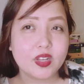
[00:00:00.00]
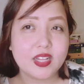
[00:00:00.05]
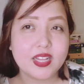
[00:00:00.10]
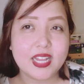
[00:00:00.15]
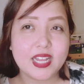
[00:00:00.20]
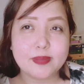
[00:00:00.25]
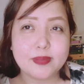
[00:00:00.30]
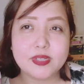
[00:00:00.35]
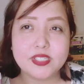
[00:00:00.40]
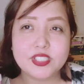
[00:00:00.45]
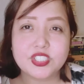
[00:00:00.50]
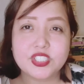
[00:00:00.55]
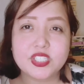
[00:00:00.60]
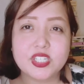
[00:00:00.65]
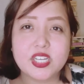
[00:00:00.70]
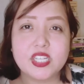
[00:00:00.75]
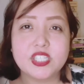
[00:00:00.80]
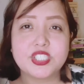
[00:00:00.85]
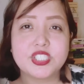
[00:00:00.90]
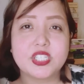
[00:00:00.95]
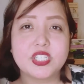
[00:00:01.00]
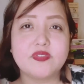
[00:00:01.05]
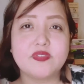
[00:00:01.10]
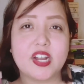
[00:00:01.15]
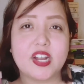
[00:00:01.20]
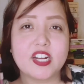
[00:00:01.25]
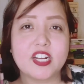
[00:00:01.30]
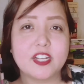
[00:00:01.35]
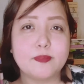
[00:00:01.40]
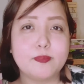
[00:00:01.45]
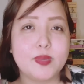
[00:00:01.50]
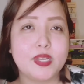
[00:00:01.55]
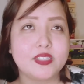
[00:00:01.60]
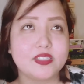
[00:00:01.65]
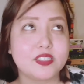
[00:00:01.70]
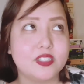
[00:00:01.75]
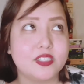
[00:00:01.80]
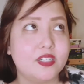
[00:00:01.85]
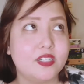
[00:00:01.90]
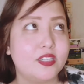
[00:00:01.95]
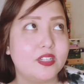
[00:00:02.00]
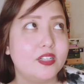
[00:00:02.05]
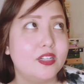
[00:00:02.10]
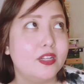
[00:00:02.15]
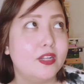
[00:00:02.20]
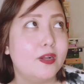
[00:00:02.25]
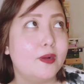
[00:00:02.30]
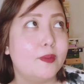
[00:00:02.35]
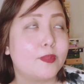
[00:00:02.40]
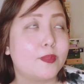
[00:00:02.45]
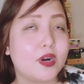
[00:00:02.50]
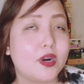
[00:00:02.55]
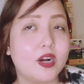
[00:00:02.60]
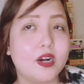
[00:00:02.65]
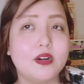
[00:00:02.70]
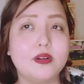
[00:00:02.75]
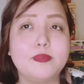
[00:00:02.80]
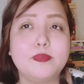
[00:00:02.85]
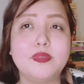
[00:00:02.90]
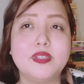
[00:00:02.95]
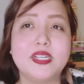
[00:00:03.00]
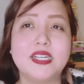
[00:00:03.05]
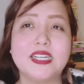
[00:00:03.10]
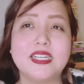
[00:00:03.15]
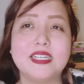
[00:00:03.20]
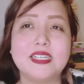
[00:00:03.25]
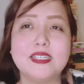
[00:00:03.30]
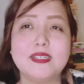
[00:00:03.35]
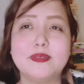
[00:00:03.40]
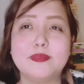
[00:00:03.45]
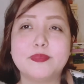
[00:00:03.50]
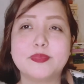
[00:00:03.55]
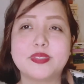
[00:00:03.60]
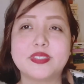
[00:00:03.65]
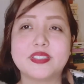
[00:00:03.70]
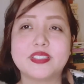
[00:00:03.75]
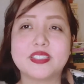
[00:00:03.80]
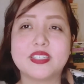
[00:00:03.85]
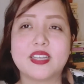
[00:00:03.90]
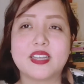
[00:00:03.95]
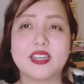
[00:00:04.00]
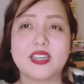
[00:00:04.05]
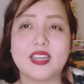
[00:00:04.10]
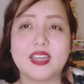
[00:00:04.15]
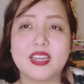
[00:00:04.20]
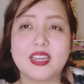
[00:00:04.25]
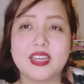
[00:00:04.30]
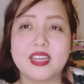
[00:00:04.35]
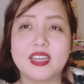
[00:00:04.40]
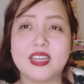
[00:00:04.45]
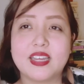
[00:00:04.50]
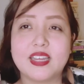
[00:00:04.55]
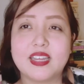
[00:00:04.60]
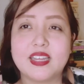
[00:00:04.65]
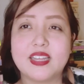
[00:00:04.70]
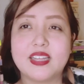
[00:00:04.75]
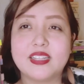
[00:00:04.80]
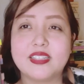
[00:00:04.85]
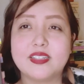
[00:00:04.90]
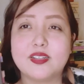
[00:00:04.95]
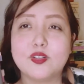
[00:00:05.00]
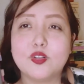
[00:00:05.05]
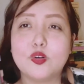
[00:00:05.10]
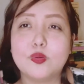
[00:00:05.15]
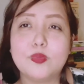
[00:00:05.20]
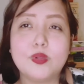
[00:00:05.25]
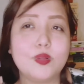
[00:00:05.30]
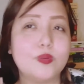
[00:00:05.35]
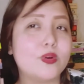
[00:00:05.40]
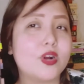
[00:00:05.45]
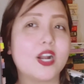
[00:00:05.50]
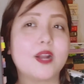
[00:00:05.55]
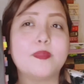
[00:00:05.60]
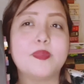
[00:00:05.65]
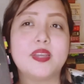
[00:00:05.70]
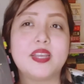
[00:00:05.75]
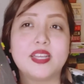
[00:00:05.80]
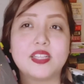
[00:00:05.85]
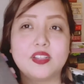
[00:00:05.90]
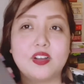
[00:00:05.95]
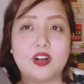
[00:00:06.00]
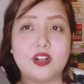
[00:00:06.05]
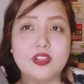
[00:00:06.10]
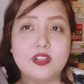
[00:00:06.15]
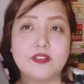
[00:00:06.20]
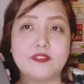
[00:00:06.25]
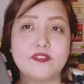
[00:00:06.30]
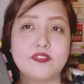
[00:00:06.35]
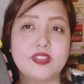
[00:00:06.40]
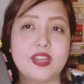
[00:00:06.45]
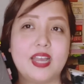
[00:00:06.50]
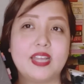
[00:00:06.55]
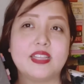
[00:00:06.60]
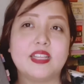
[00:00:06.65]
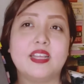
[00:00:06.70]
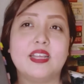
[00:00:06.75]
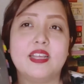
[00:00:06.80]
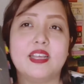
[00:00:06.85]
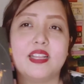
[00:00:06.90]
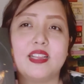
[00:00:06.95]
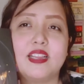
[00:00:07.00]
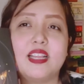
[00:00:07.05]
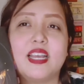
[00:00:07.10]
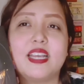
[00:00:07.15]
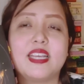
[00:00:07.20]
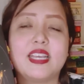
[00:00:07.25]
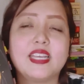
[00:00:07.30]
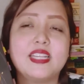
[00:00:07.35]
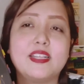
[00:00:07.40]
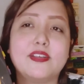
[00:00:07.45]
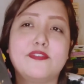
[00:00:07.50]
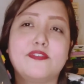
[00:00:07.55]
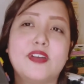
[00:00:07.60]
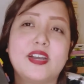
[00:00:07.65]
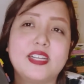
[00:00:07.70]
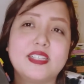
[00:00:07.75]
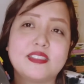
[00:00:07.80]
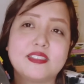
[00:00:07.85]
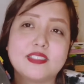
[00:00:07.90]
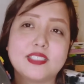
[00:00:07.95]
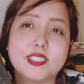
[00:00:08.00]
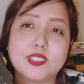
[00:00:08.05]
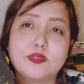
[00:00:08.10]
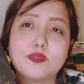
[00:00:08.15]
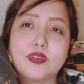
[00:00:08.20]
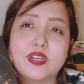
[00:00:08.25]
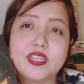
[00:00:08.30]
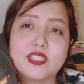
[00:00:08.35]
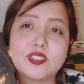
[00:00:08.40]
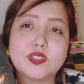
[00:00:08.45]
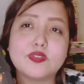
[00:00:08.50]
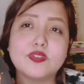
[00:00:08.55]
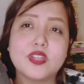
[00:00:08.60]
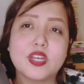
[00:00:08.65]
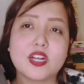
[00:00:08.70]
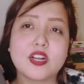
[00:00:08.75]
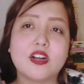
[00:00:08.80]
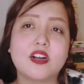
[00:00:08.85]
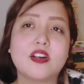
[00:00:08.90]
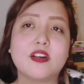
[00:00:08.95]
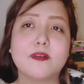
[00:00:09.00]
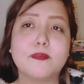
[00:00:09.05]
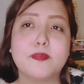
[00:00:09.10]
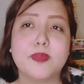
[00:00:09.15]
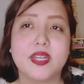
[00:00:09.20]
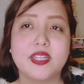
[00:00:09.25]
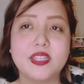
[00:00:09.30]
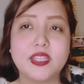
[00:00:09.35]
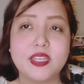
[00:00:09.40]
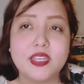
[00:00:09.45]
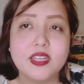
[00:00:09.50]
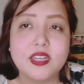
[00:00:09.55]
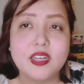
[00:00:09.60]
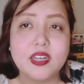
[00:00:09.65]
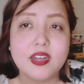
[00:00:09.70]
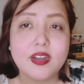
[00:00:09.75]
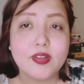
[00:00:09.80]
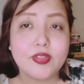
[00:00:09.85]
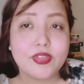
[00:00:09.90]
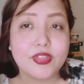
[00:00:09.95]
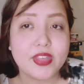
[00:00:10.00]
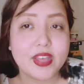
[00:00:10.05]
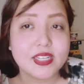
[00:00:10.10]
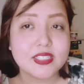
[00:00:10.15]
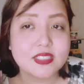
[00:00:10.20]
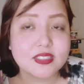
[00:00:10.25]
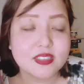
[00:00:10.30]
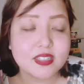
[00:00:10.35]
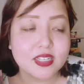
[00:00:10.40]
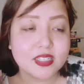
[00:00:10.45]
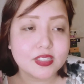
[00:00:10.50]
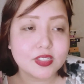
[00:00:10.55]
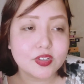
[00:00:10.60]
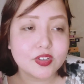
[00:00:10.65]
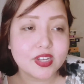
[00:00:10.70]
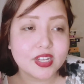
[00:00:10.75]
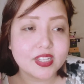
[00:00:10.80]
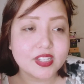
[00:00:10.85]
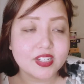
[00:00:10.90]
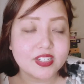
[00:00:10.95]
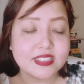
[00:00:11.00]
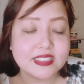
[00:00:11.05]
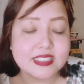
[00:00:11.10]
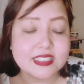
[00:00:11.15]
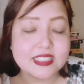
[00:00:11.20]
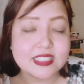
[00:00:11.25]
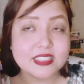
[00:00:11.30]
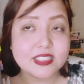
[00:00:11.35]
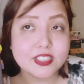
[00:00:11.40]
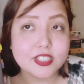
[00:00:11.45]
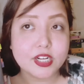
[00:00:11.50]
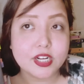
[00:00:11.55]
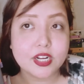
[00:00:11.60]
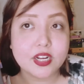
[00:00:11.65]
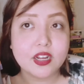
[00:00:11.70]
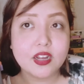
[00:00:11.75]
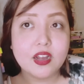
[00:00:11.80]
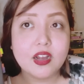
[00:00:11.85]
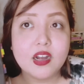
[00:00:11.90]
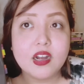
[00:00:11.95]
climate change, environmental problems, and global warming and all of that, like in a fantasy way. So there are many things that you can consider